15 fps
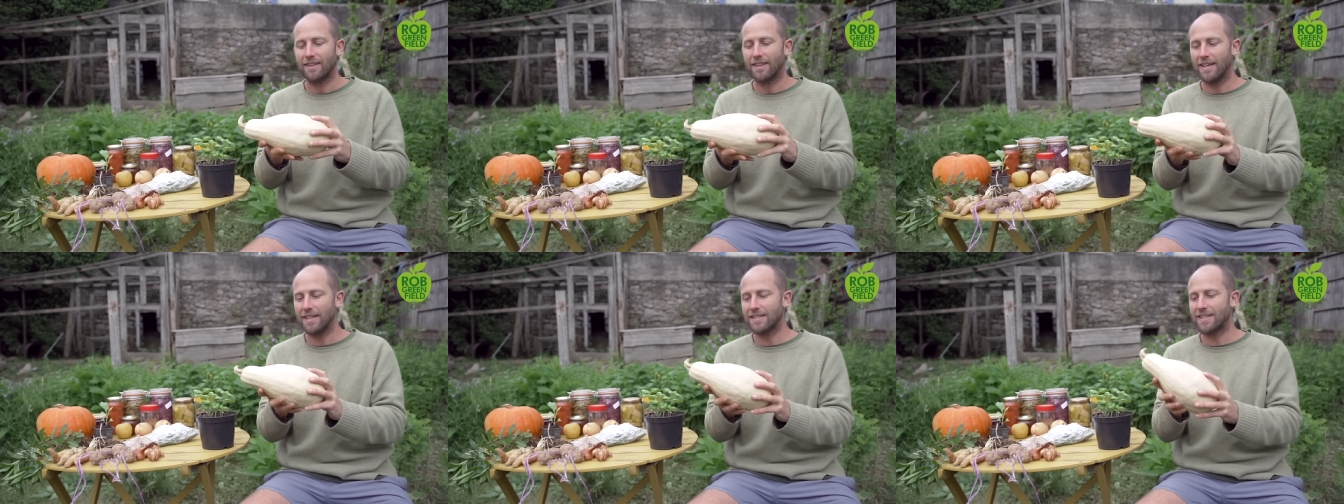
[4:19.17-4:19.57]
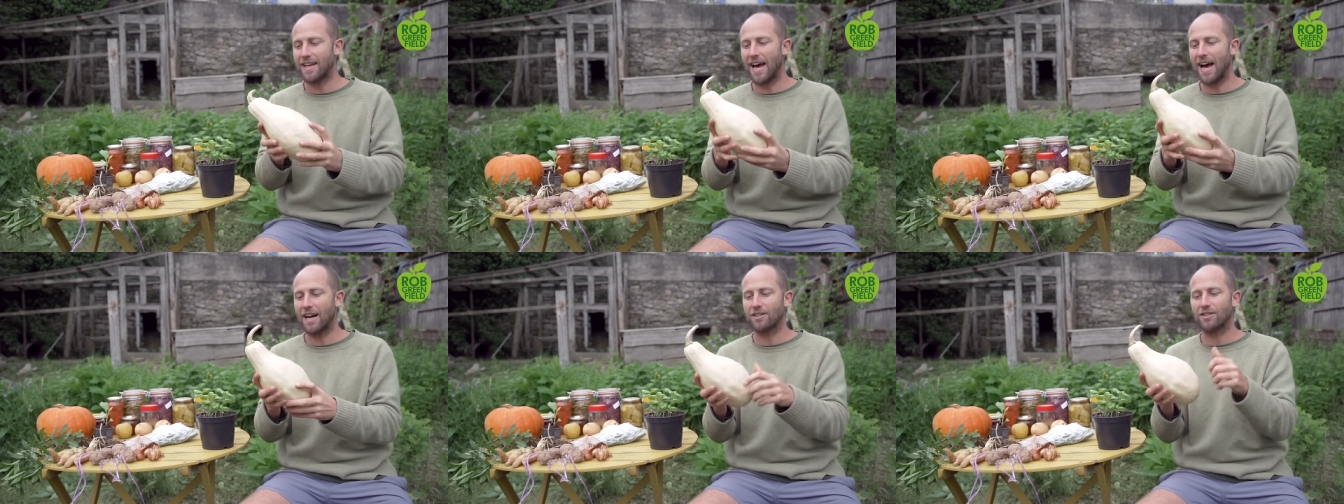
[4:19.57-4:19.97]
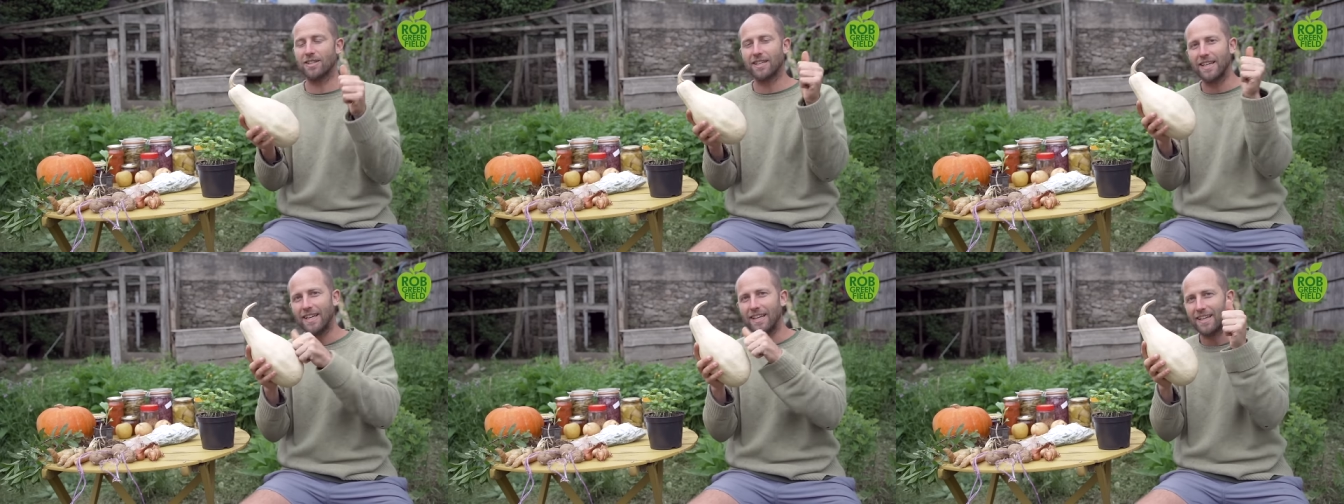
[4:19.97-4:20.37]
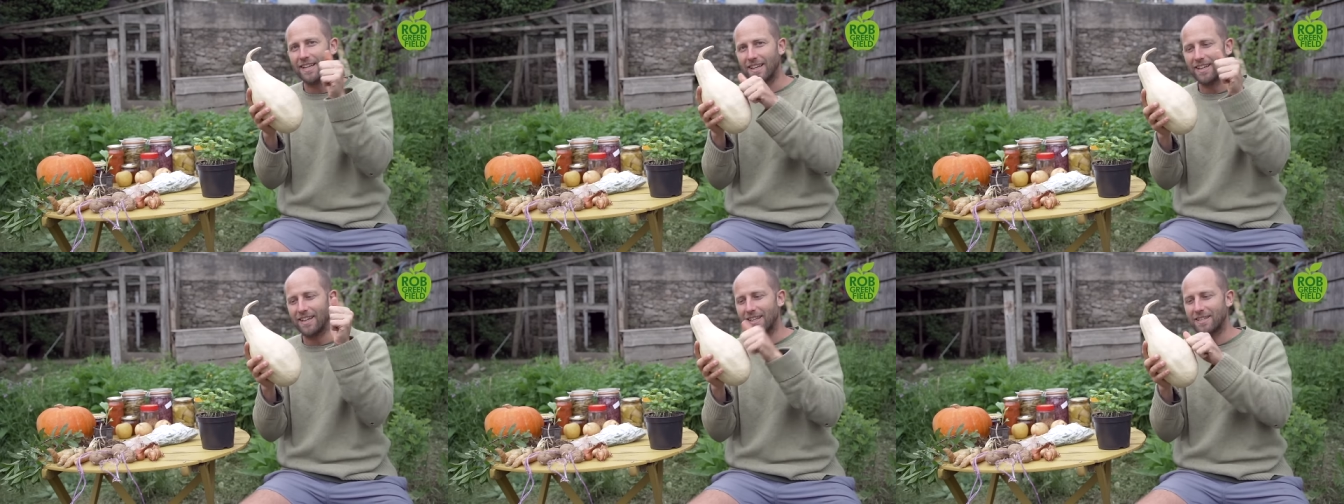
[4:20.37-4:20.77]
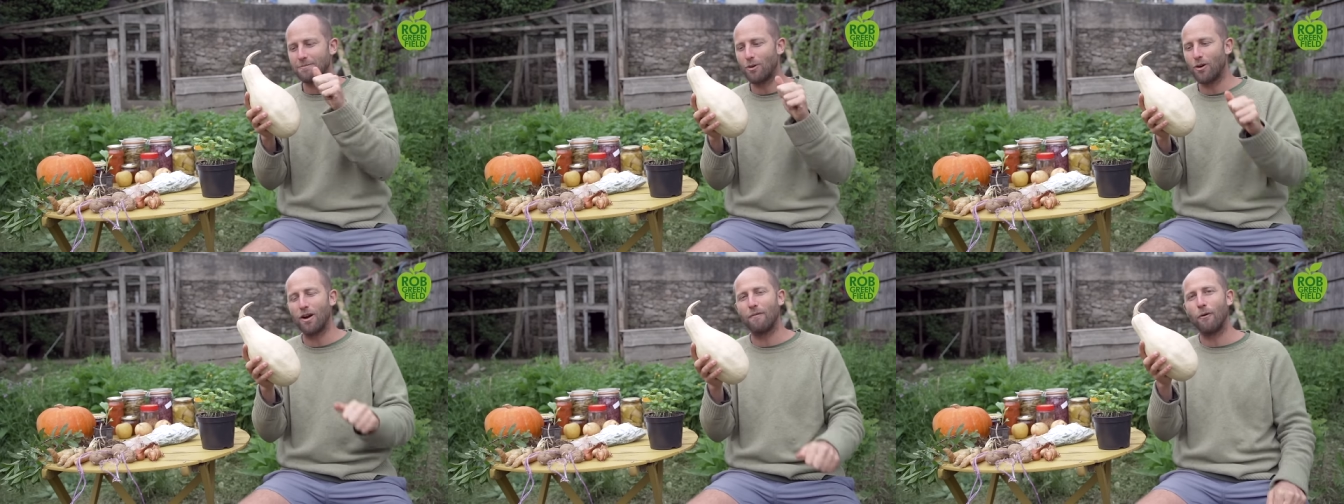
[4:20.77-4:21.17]
This actually is
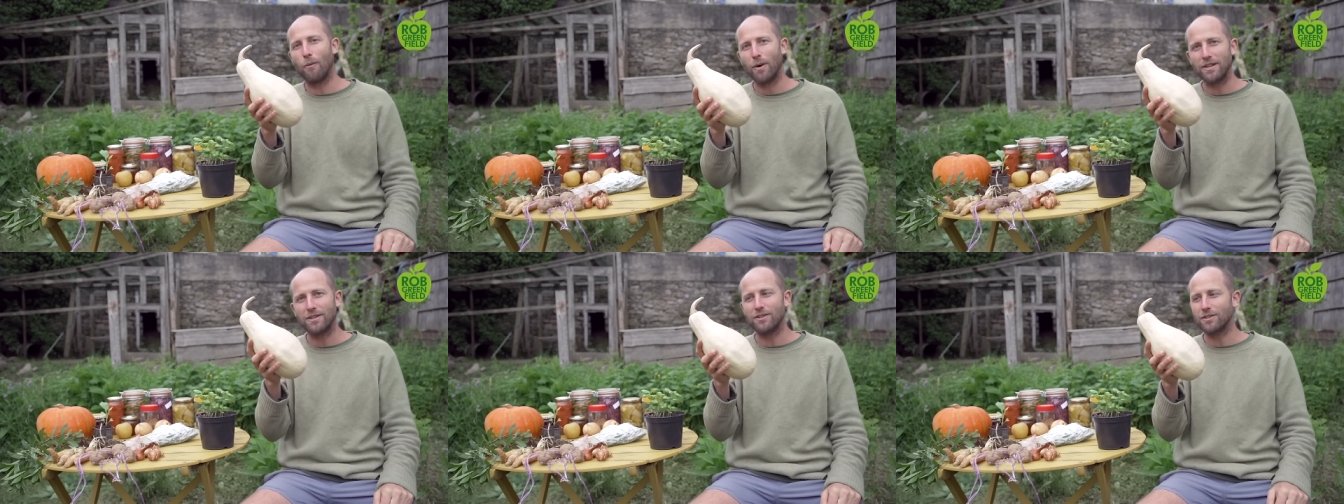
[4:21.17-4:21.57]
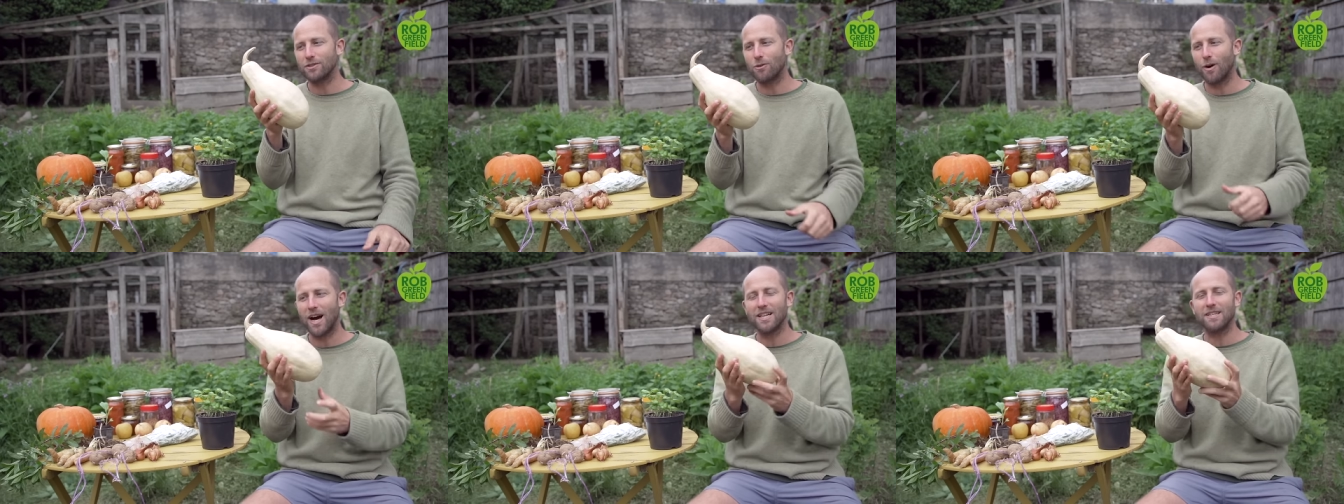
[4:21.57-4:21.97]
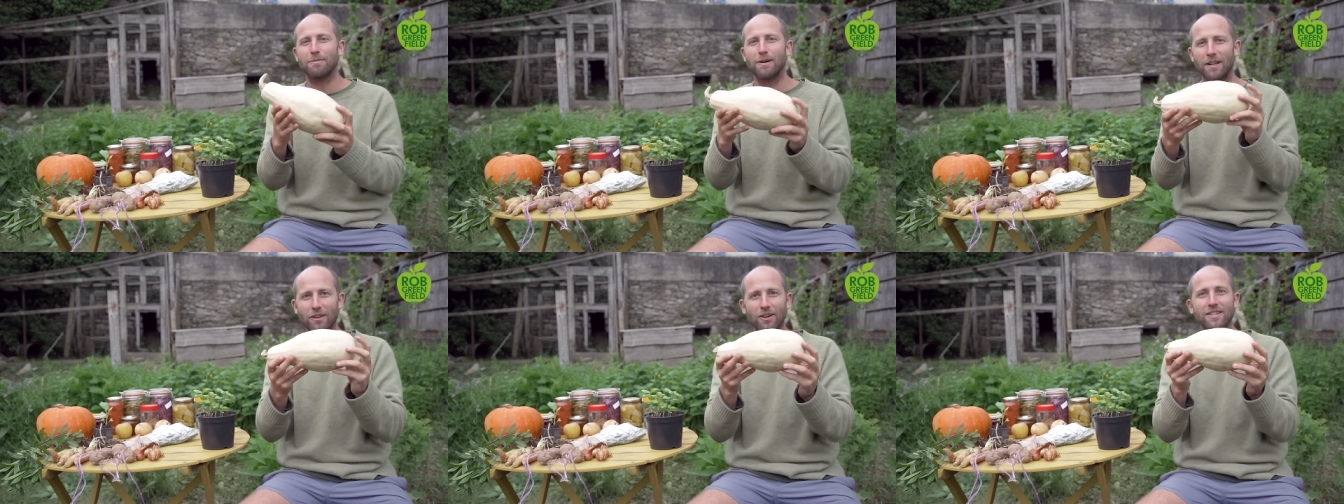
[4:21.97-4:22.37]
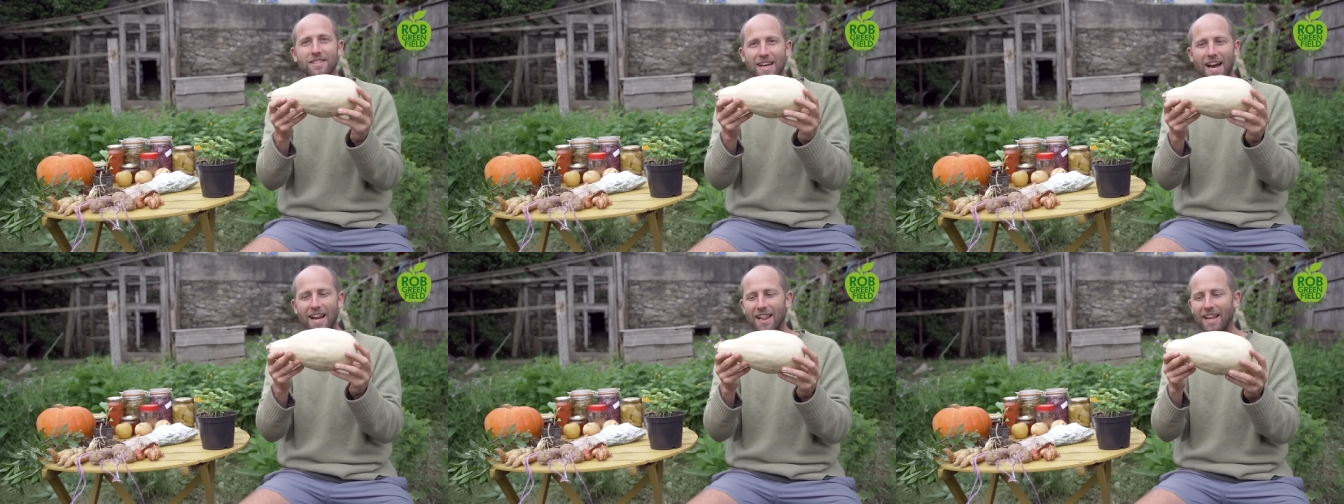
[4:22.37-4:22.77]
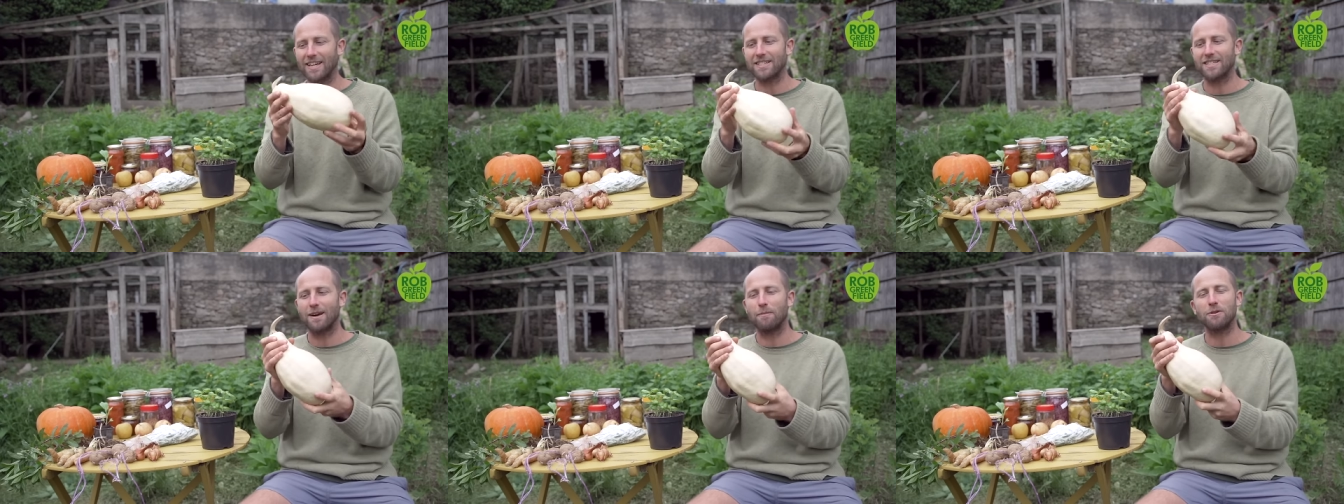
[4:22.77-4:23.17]
more of a winter squash, but it looks kind of like
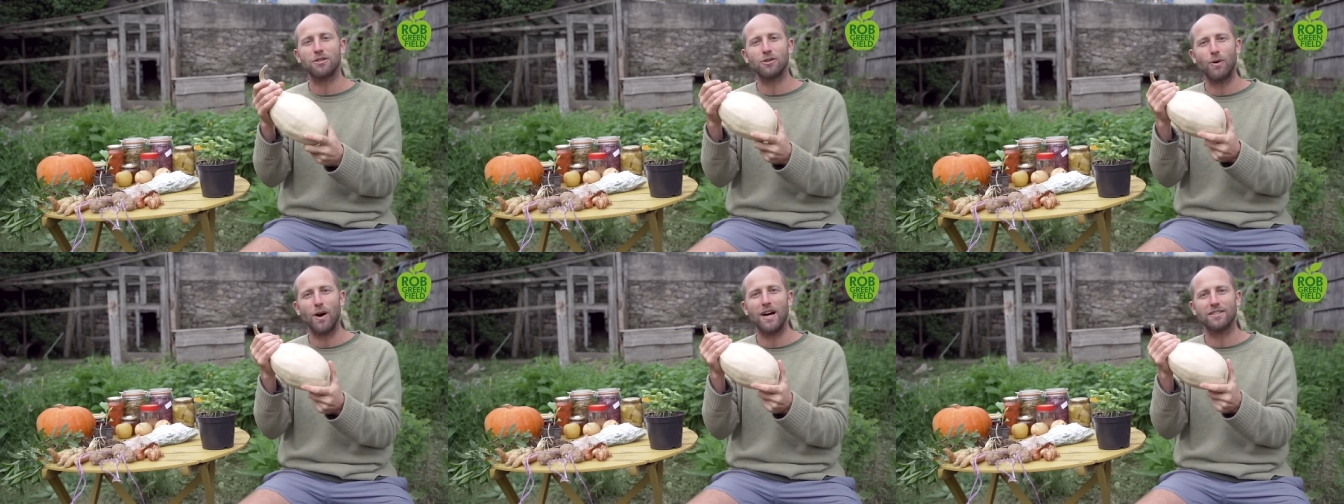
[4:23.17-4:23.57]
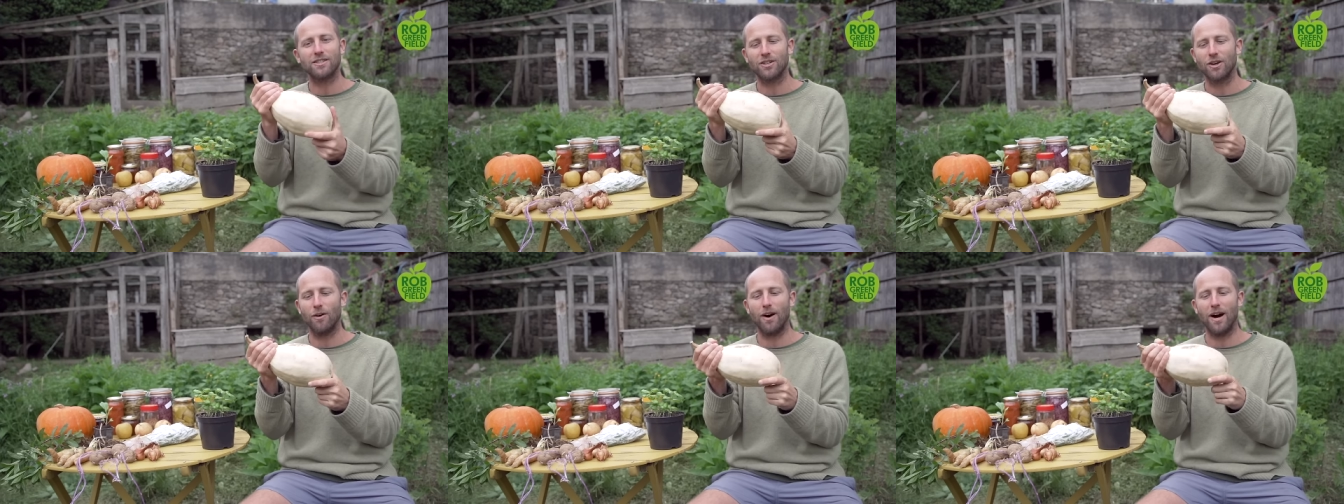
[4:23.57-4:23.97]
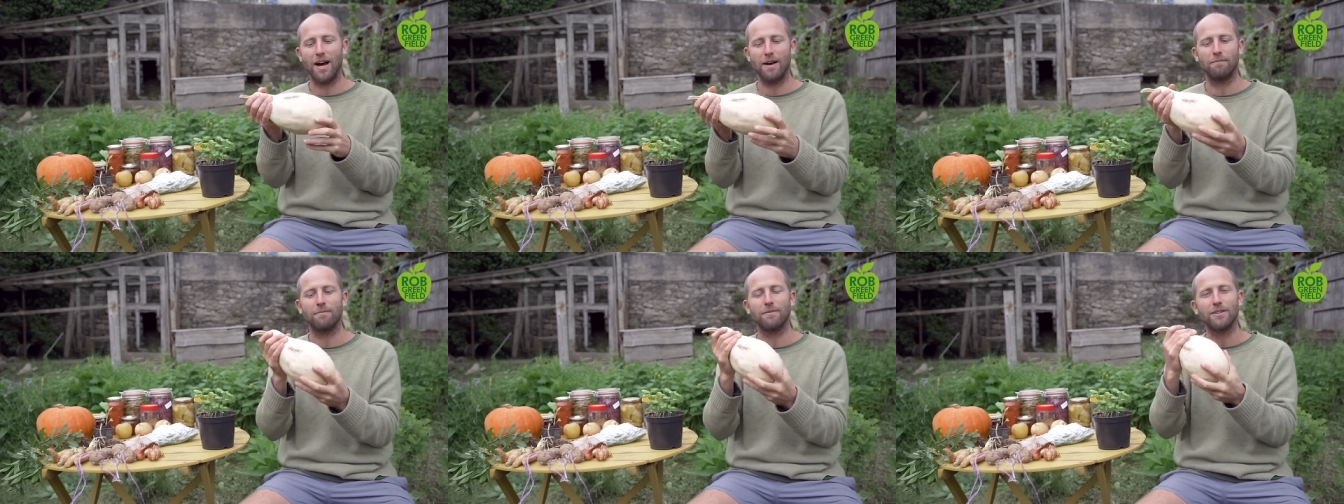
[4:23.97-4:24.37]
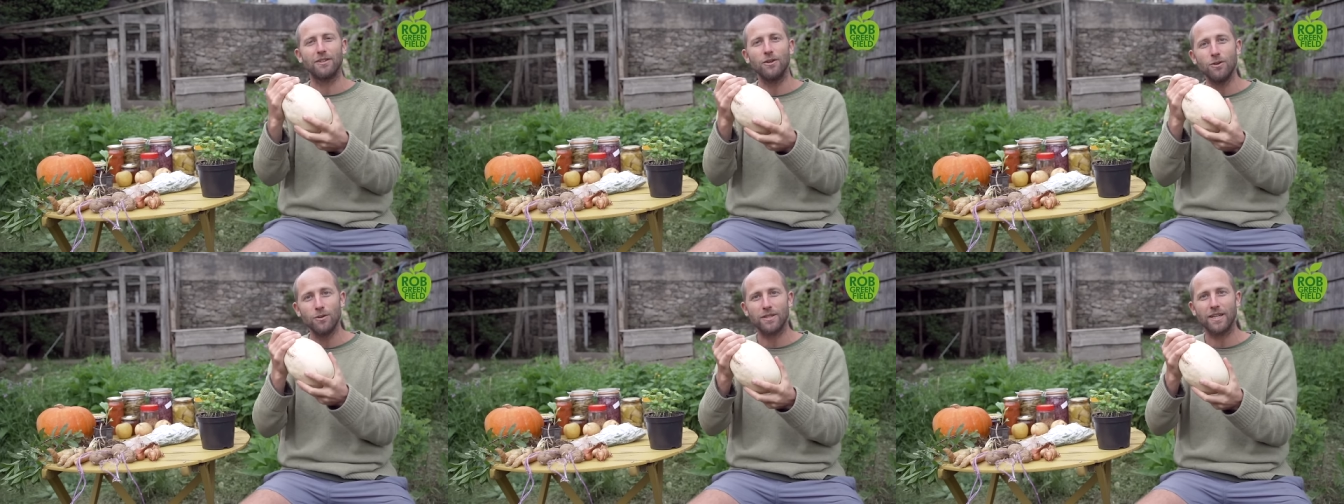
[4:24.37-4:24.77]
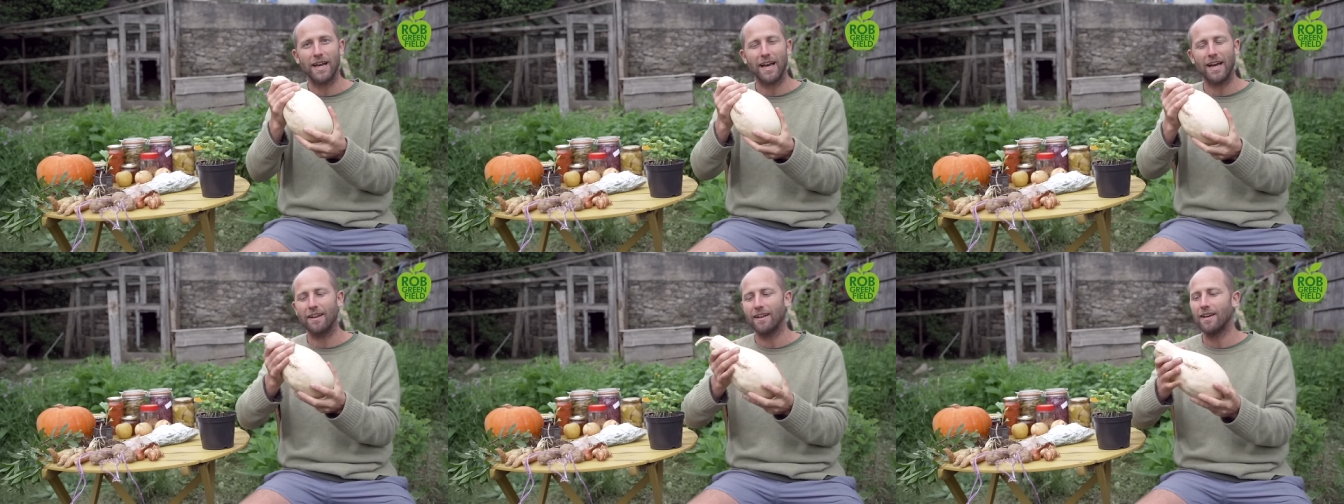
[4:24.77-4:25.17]
a summer squash, so I'm using
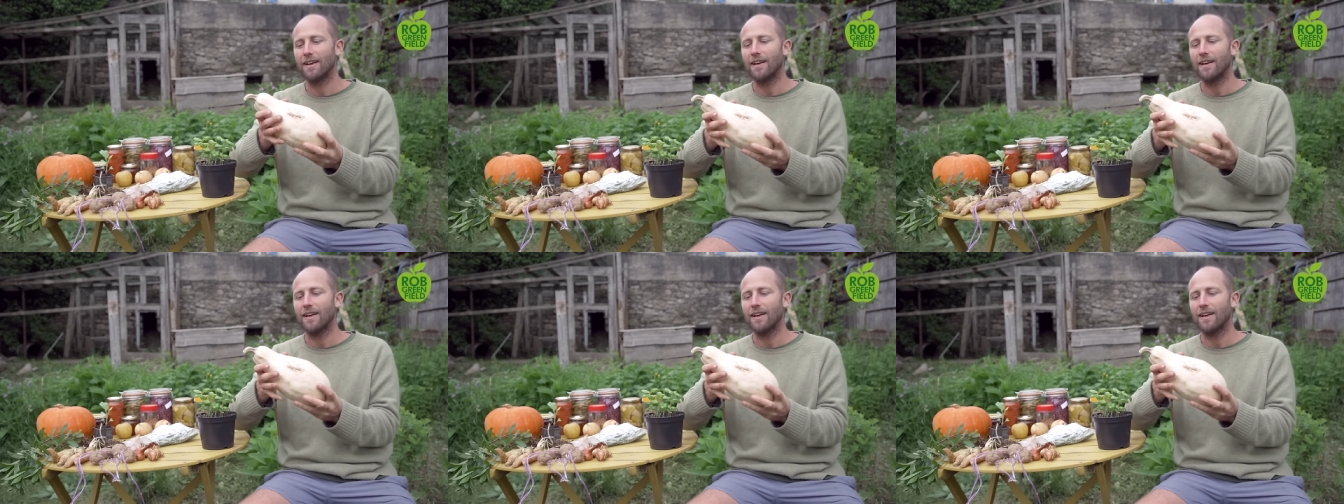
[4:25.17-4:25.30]
it.